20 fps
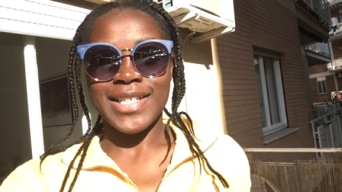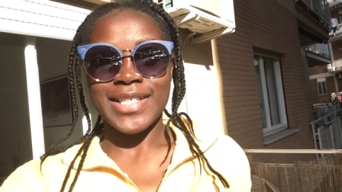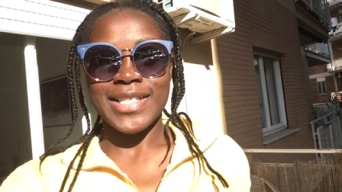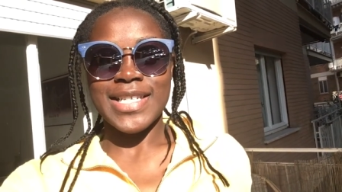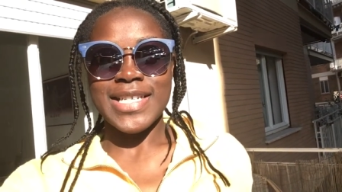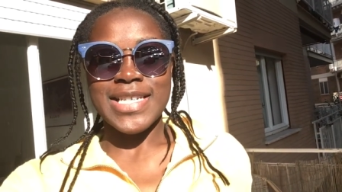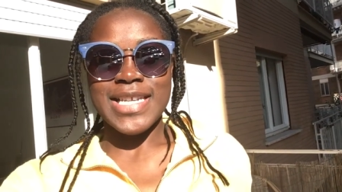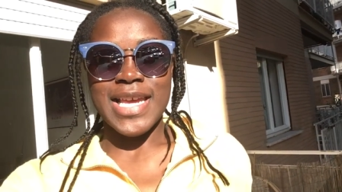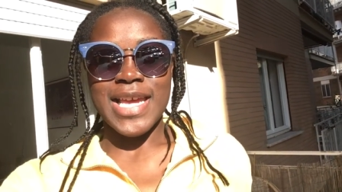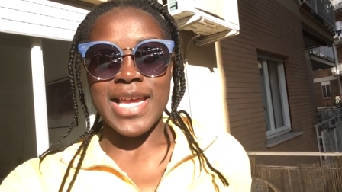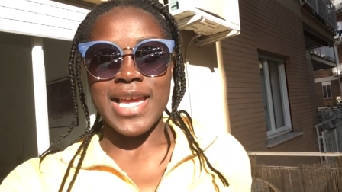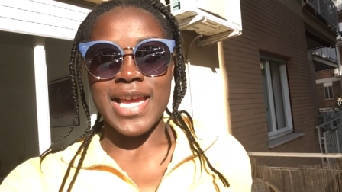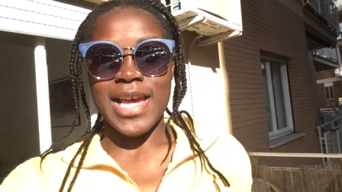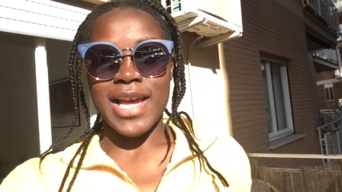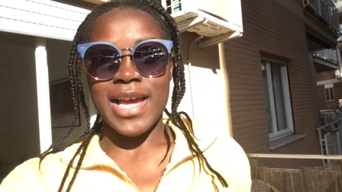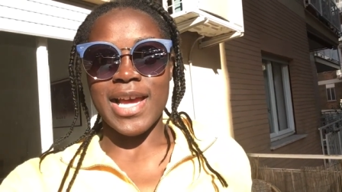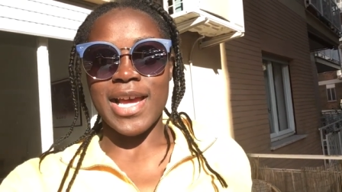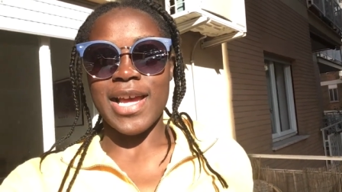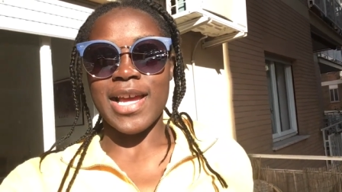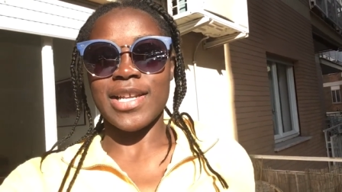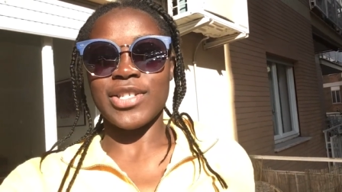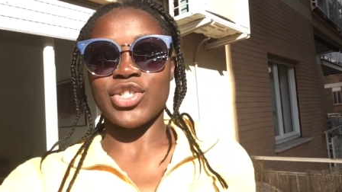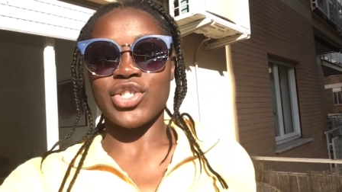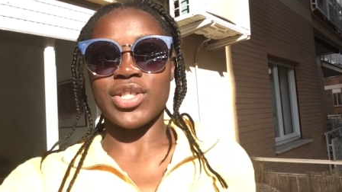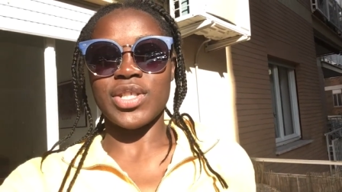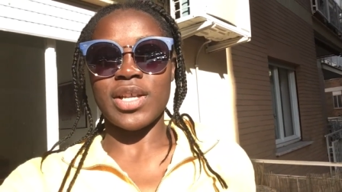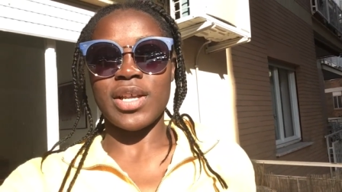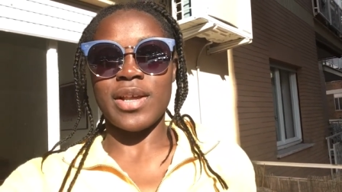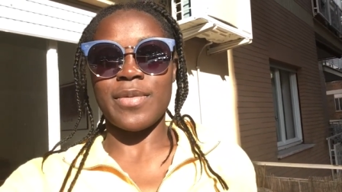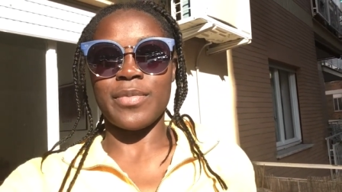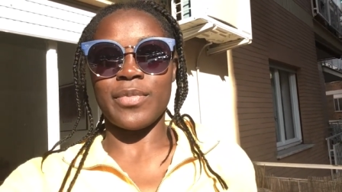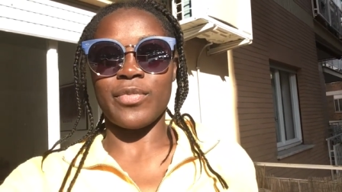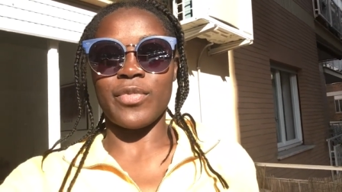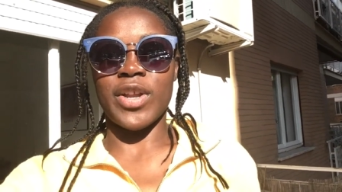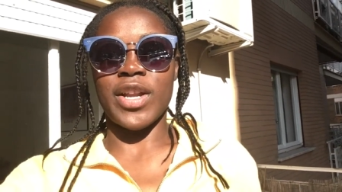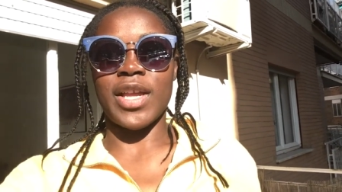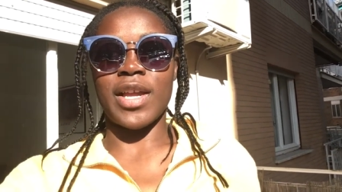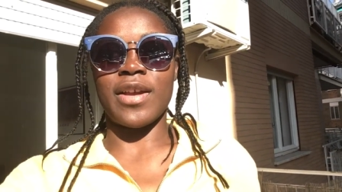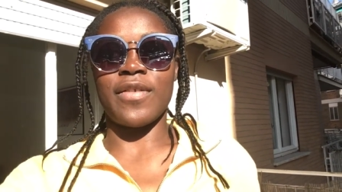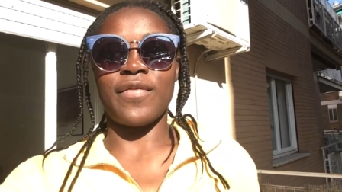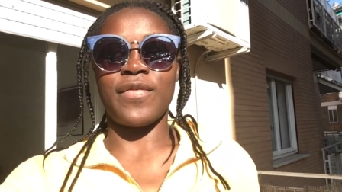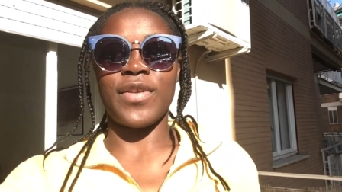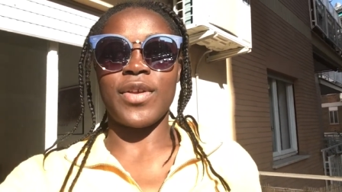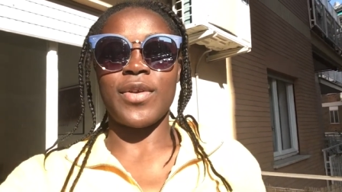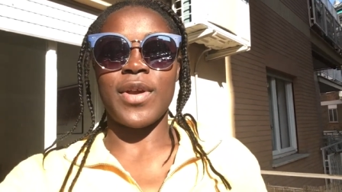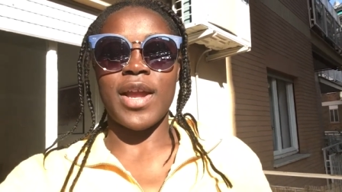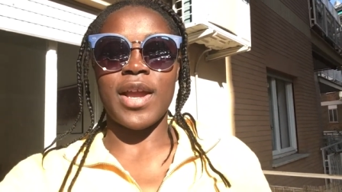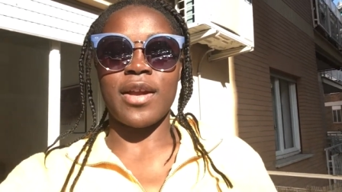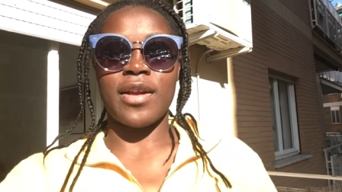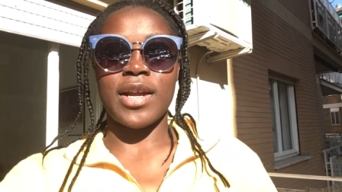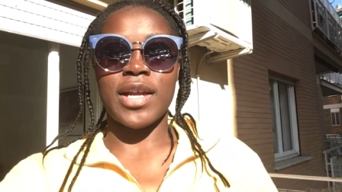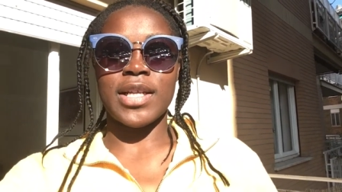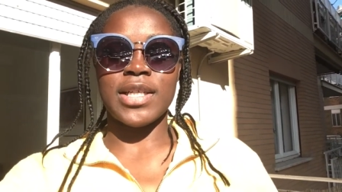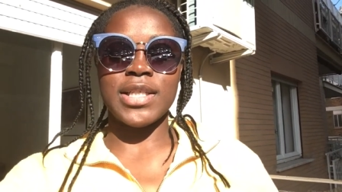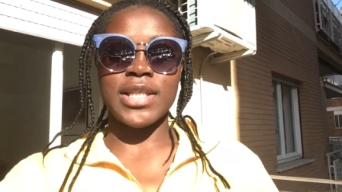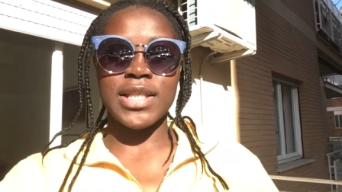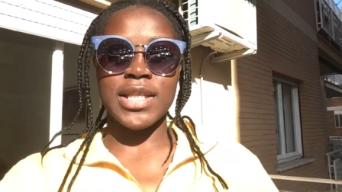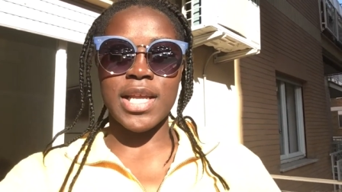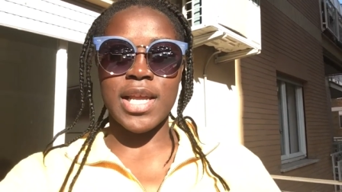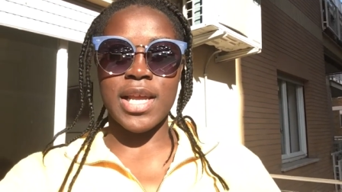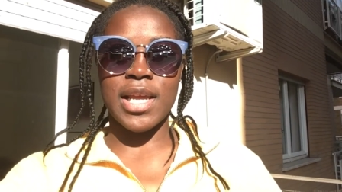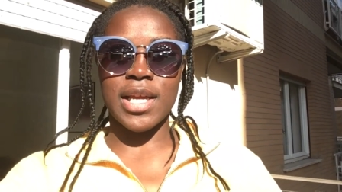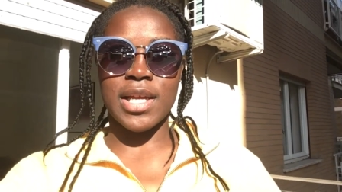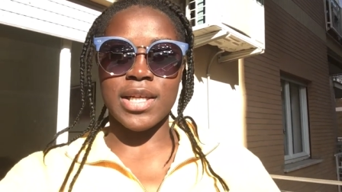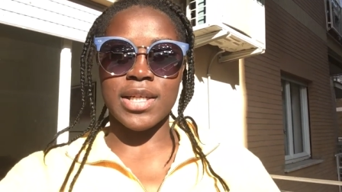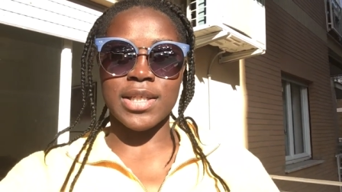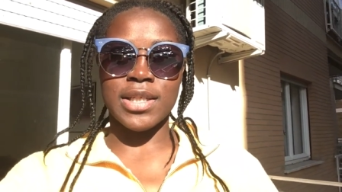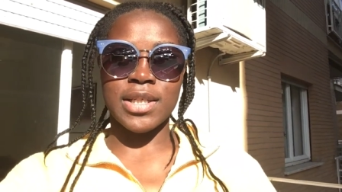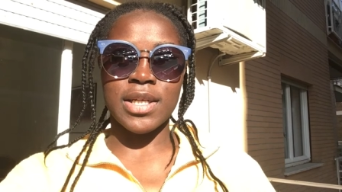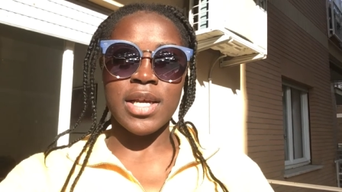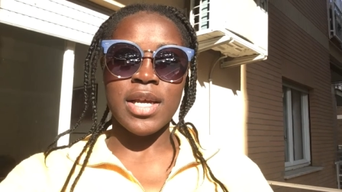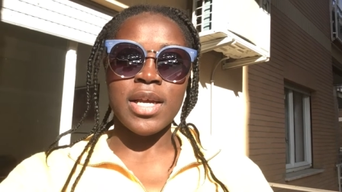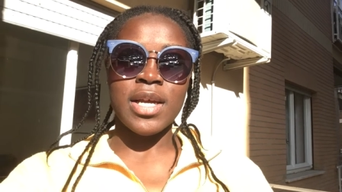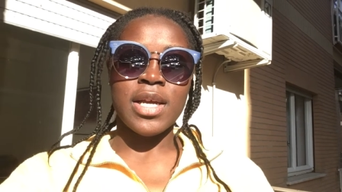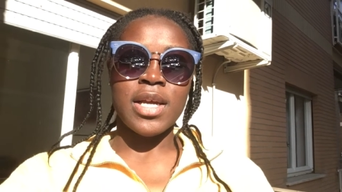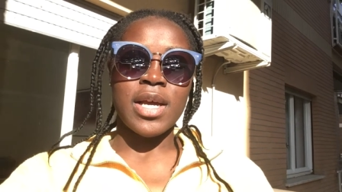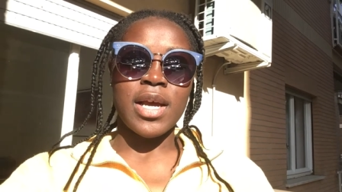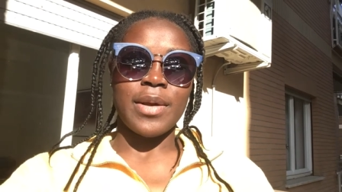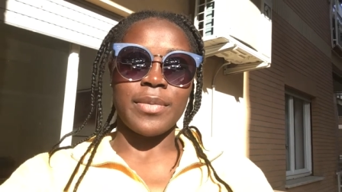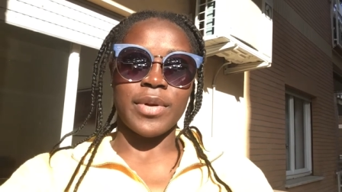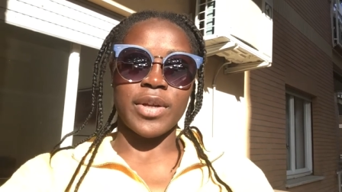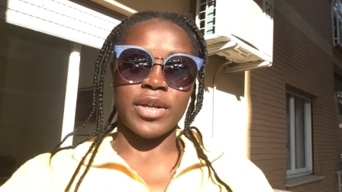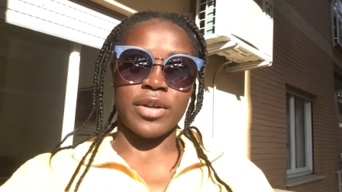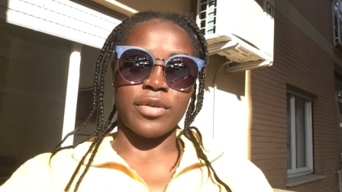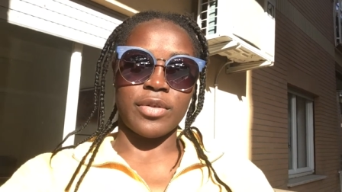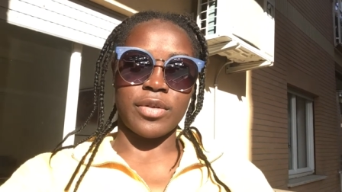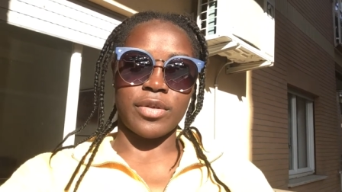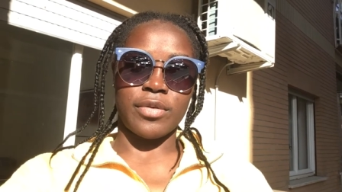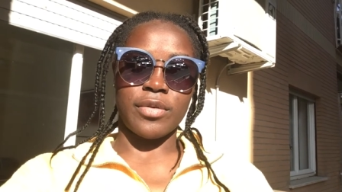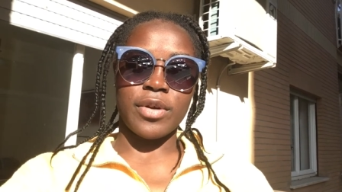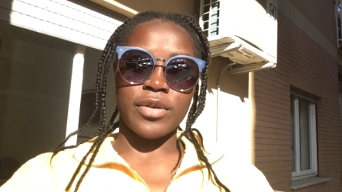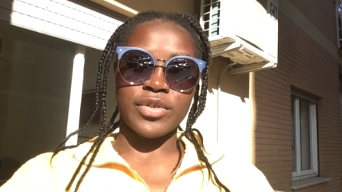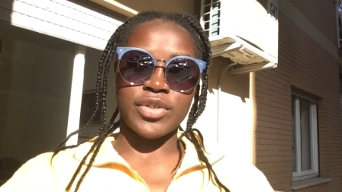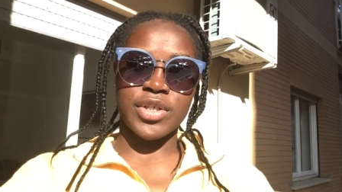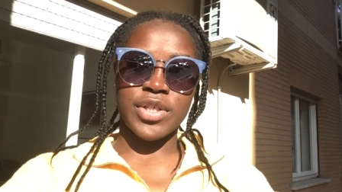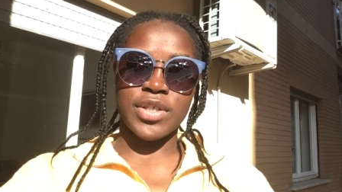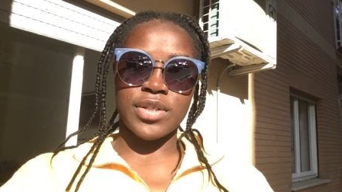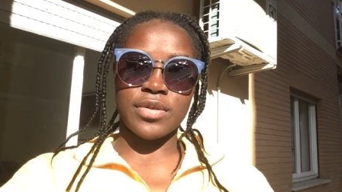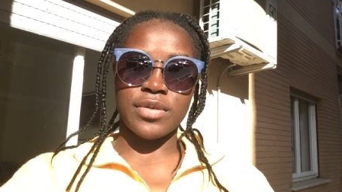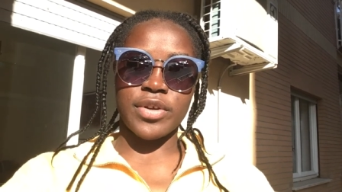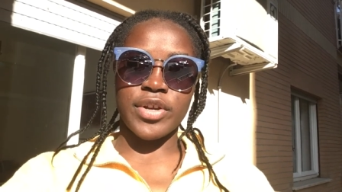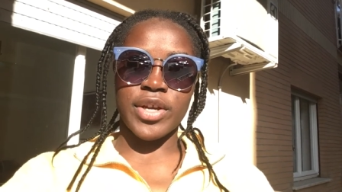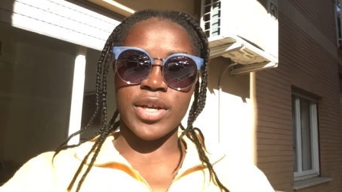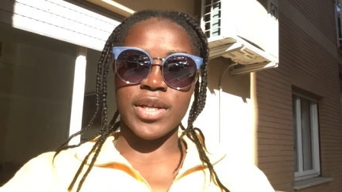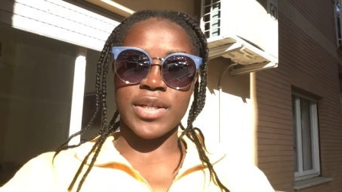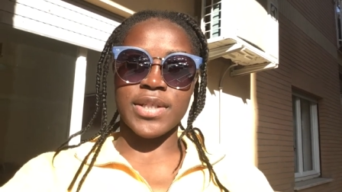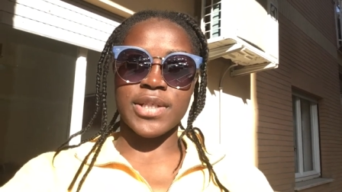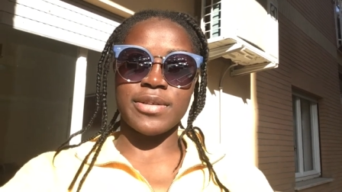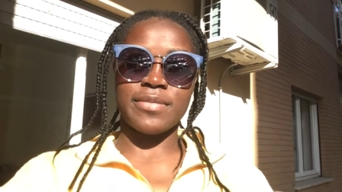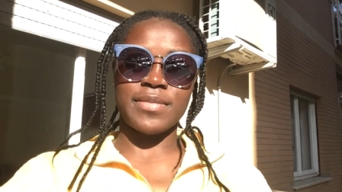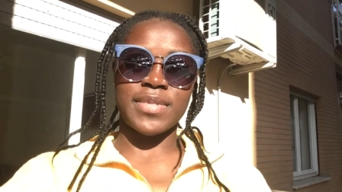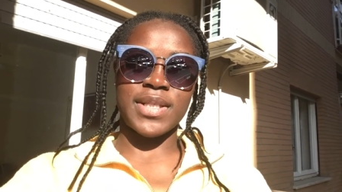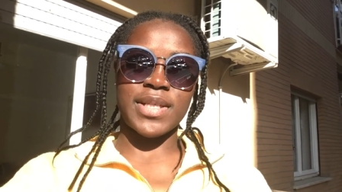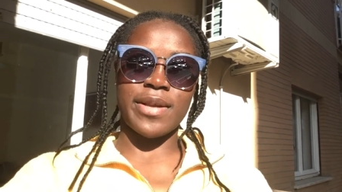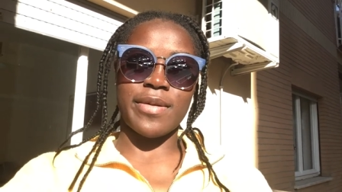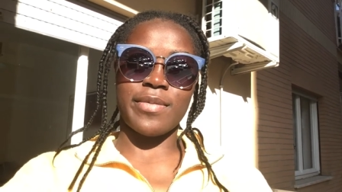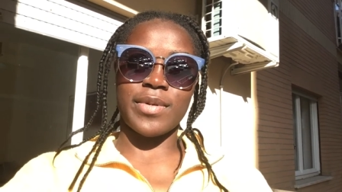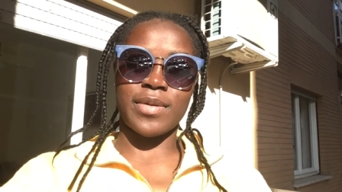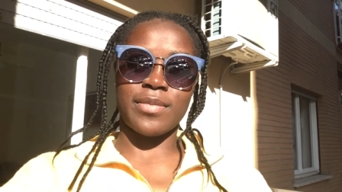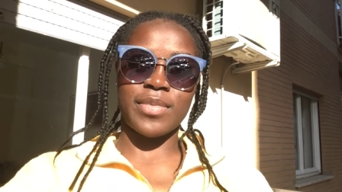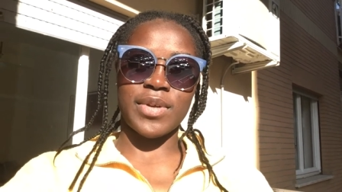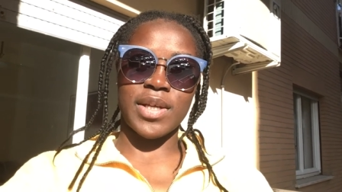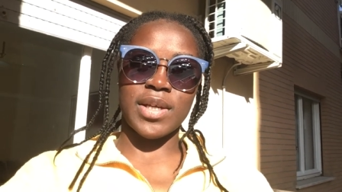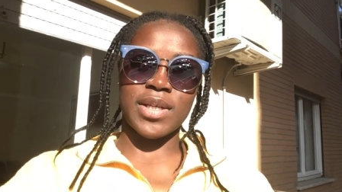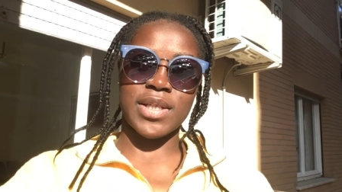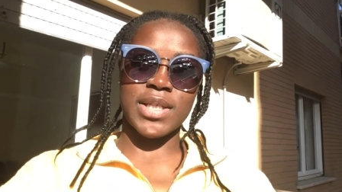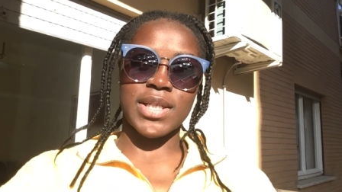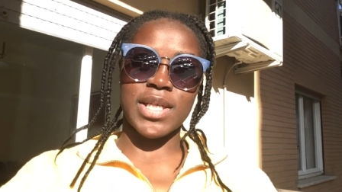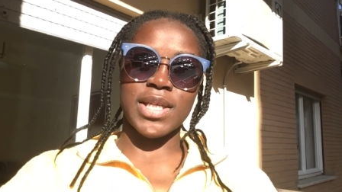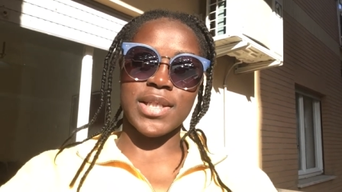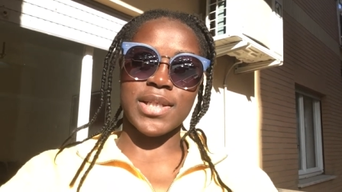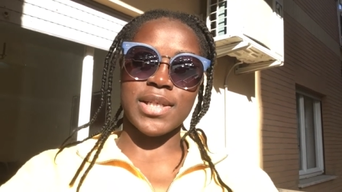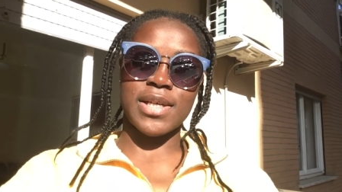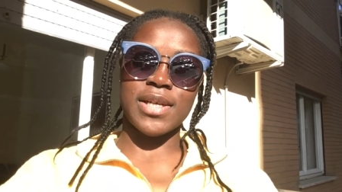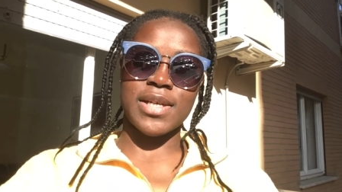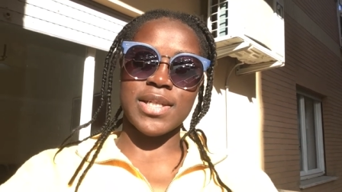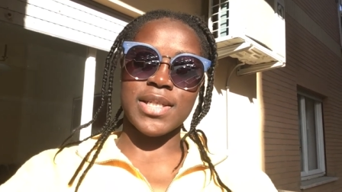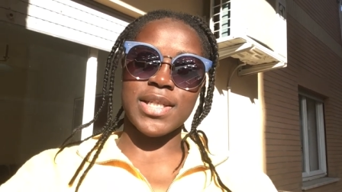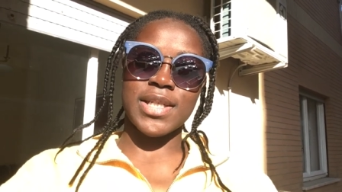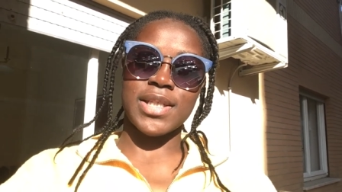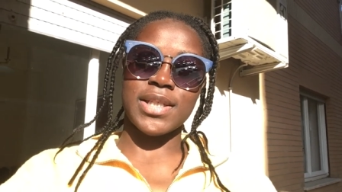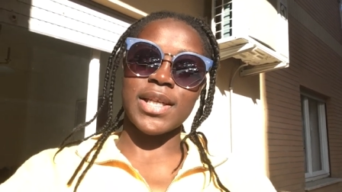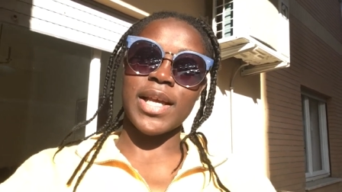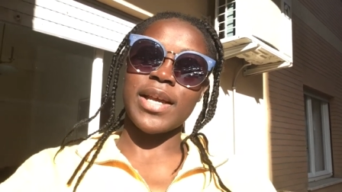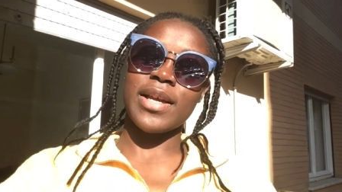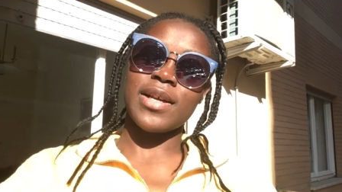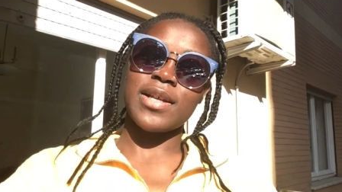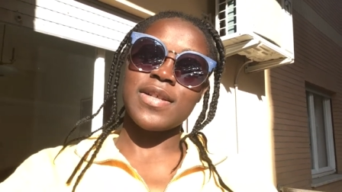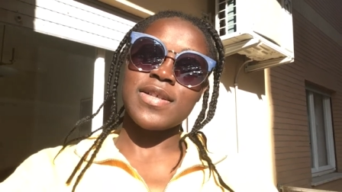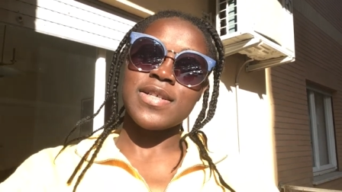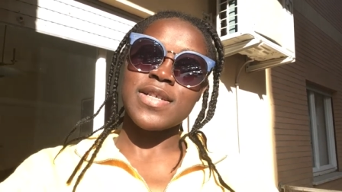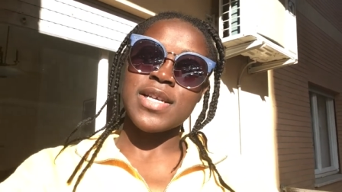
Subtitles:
Today, I just am running a few errands, and I'm going to go to the grocery store, get some salmon because it's on sale,